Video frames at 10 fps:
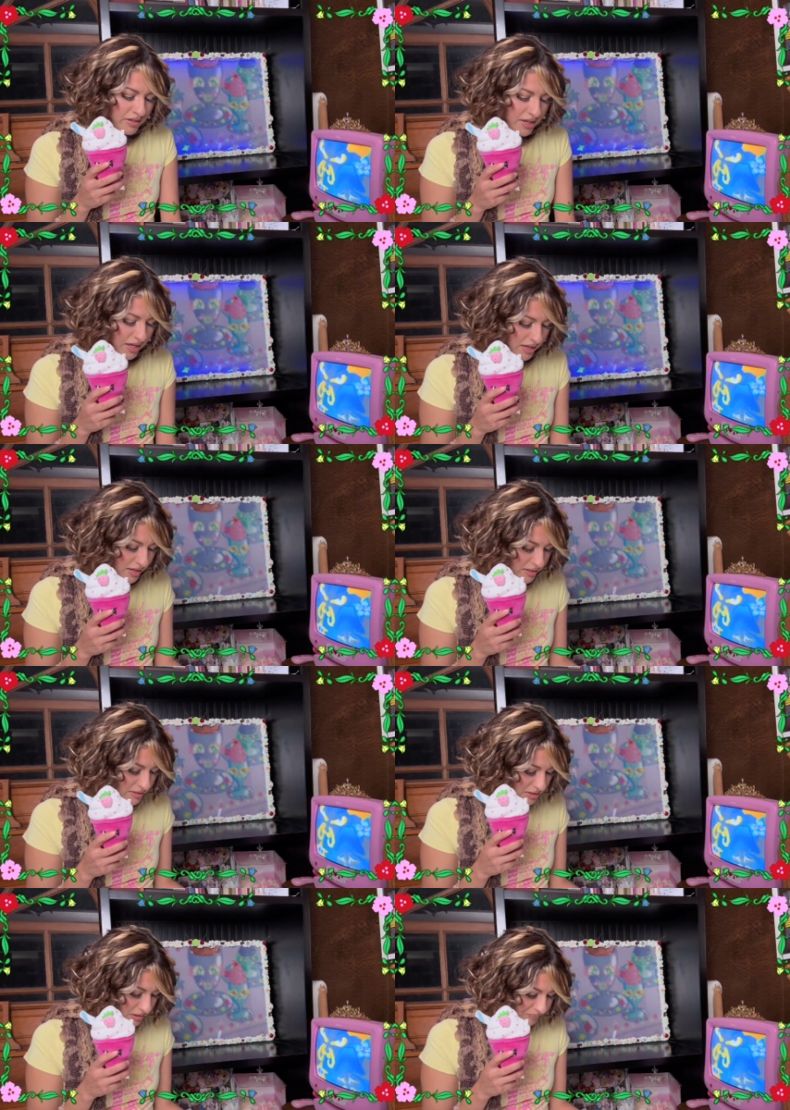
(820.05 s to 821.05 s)

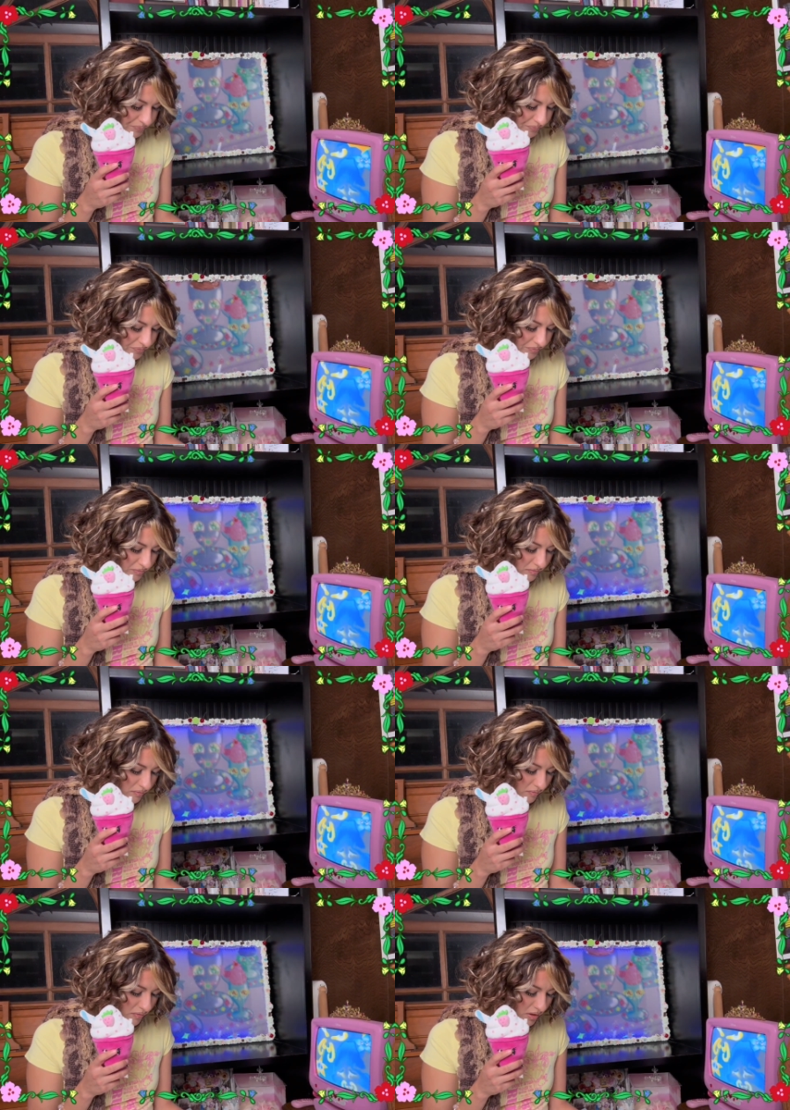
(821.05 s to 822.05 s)
And
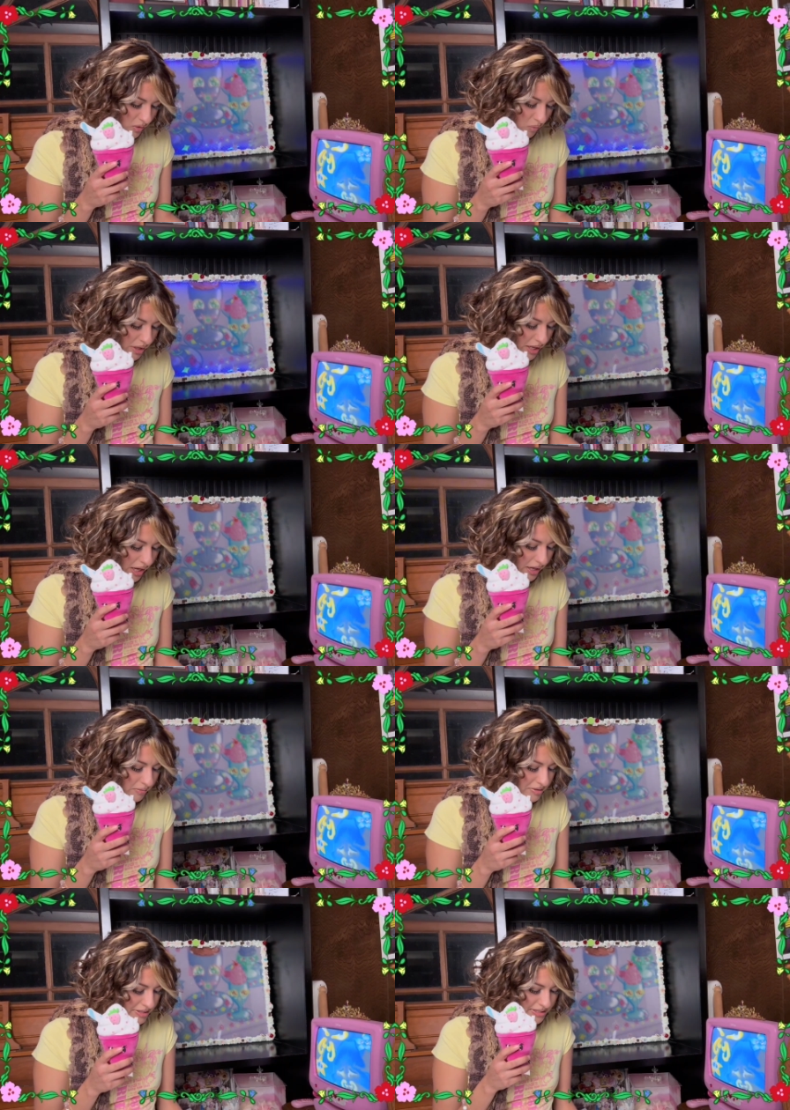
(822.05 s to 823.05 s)
when I
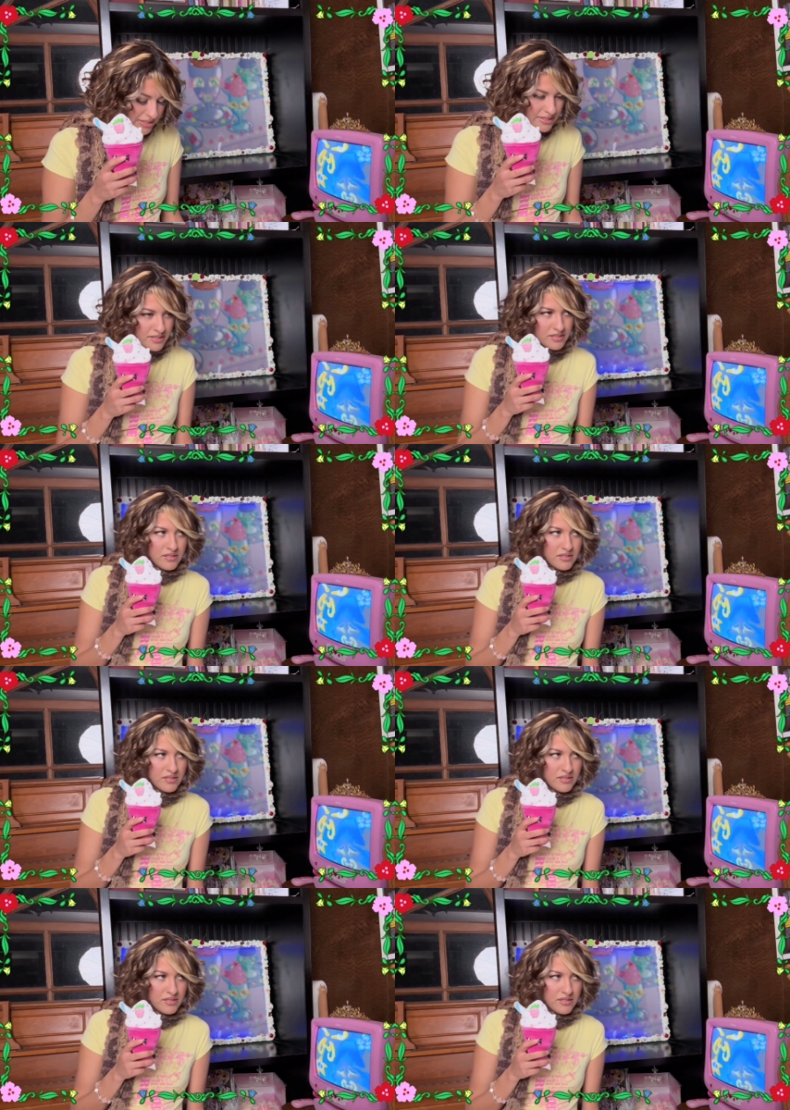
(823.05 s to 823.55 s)
was